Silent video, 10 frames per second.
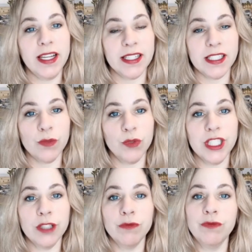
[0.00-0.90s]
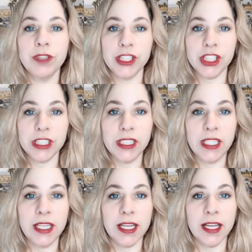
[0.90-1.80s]
was originally
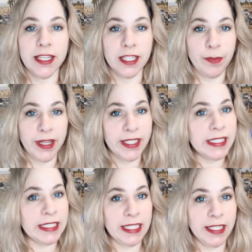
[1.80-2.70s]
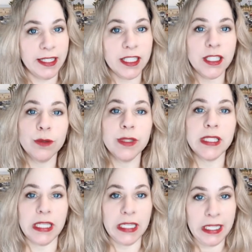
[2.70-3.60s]
an independent city until it was
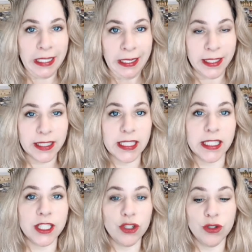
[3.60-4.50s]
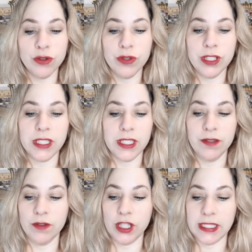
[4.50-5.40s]
annexed into the city of Los
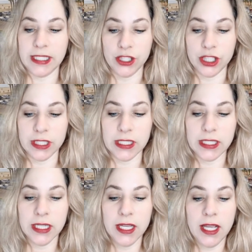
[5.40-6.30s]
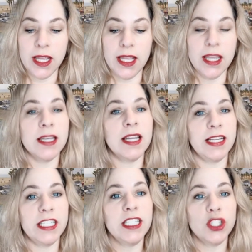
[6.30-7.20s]
Angeles in
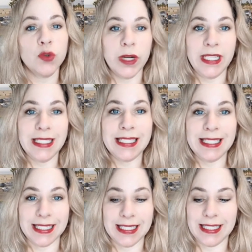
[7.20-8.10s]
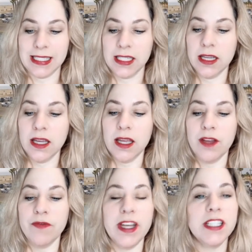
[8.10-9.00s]
1926.
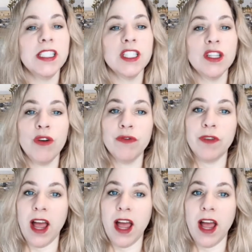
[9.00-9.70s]
Venice is known for having